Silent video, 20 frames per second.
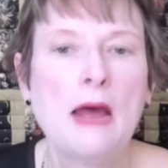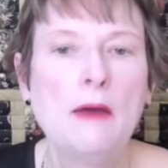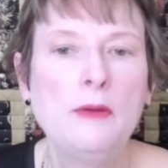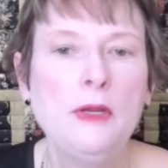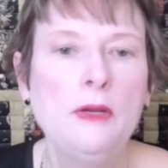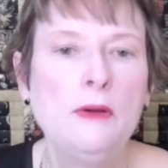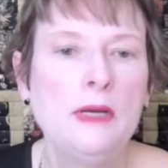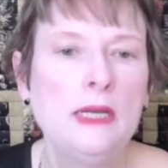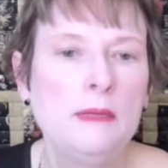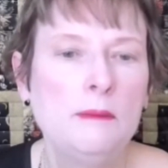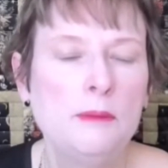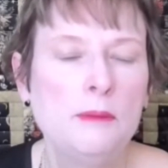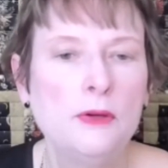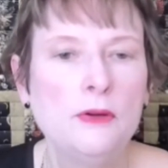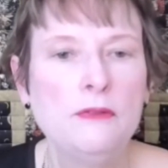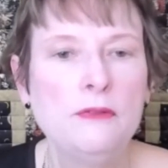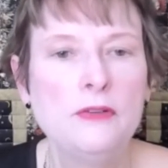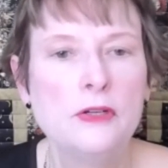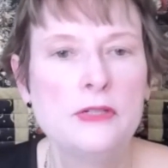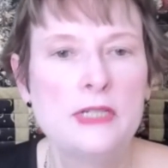you can
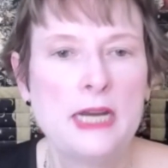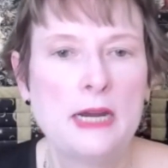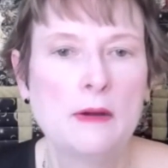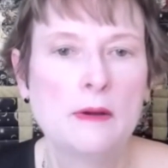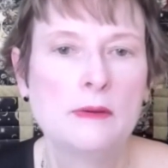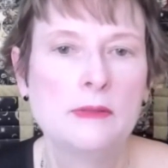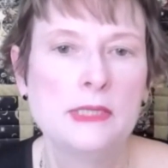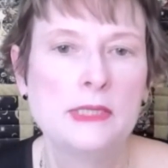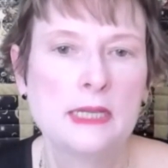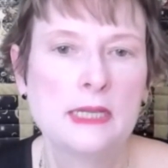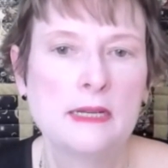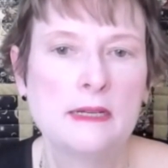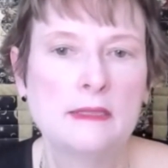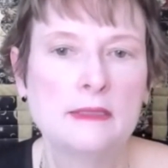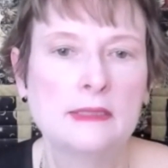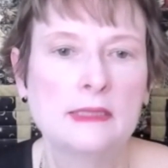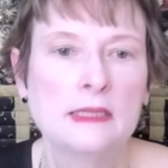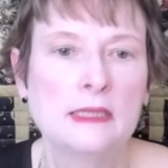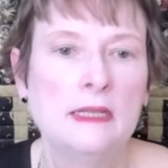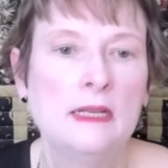improve your tarot
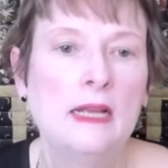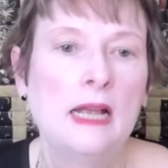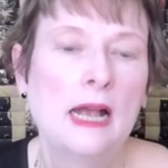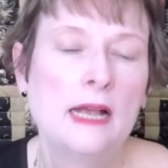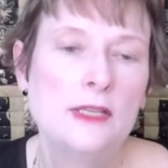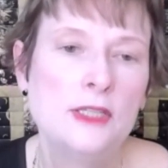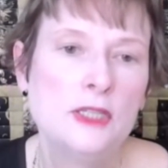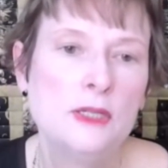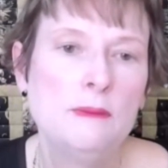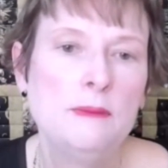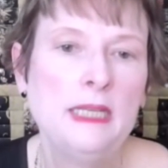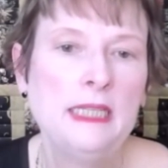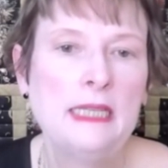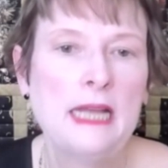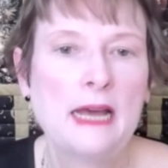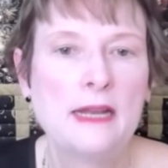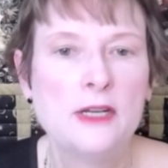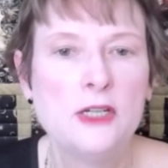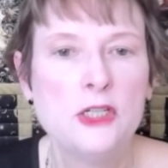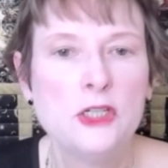skills, assuming
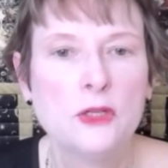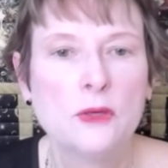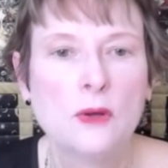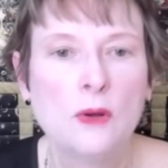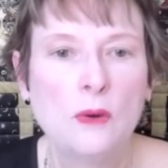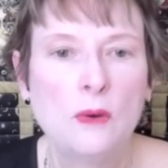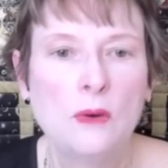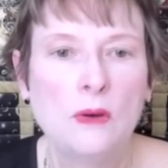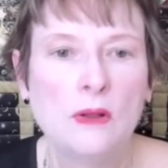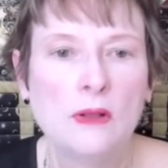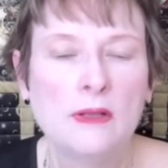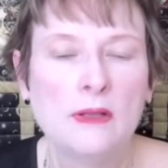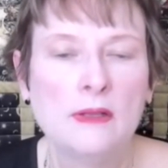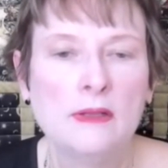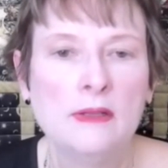that is your goal.